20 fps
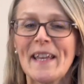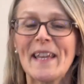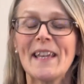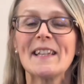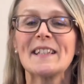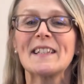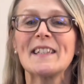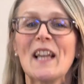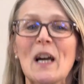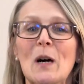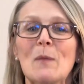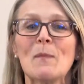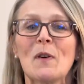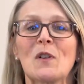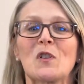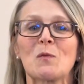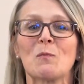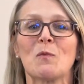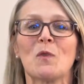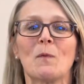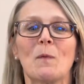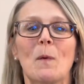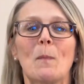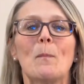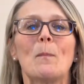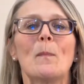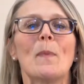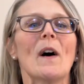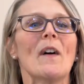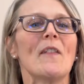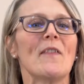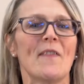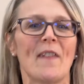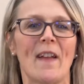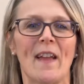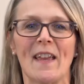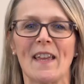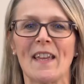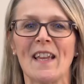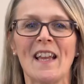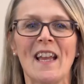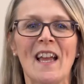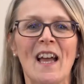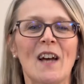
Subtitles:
It is now much more of a buffet